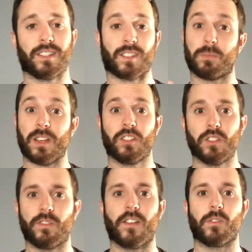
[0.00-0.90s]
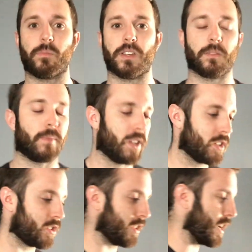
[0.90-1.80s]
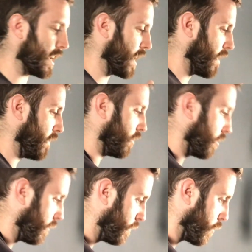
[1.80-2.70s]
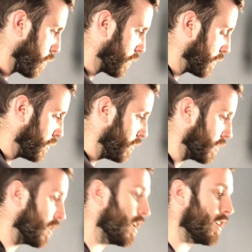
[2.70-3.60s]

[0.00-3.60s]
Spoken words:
especially if you have a big bench, to kind of have this forward shoulder.